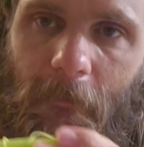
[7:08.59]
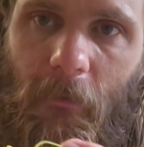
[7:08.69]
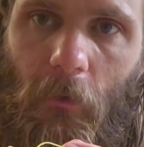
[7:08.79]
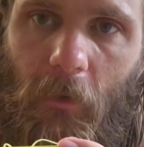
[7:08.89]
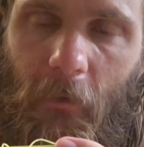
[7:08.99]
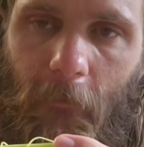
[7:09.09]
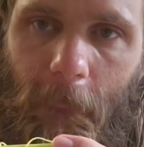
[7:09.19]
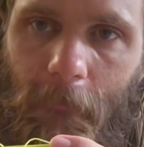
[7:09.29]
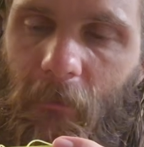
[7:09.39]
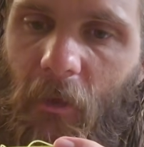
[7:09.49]
Okay.
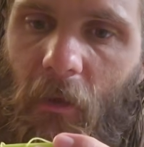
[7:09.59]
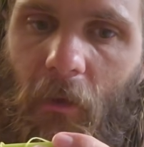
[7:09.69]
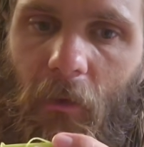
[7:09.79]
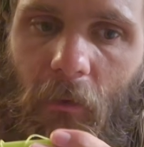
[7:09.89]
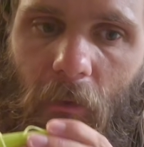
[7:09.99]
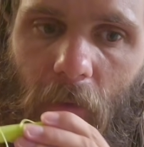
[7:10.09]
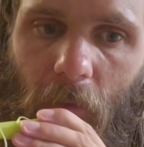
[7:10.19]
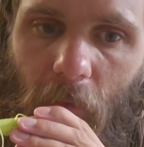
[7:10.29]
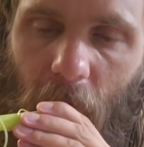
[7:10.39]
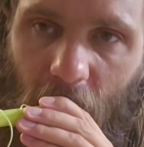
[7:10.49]

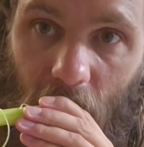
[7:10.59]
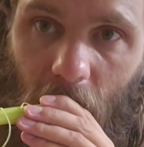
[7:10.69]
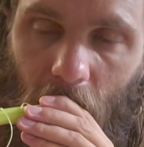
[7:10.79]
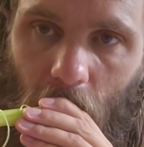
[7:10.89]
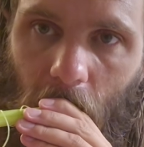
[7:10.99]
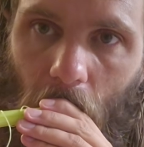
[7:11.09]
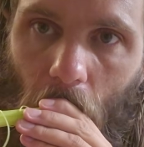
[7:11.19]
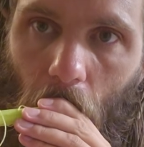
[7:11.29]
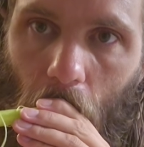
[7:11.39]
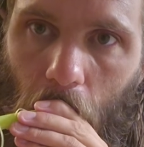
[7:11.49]
And then another one.
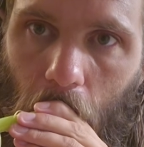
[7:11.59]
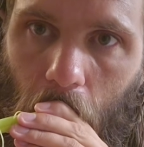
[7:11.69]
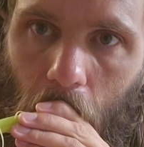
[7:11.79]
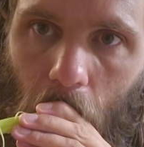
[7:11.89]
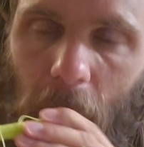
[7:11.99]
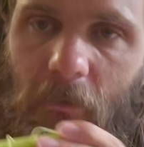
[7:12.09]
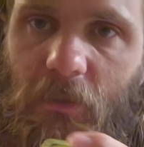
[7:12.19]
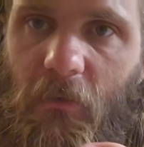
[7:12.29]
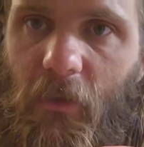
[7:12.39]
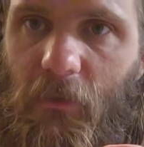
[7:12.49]

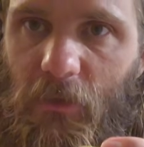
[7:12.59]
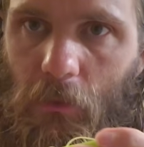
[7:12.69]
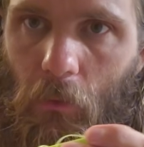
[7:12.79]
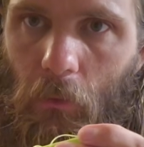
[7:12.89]
So that's.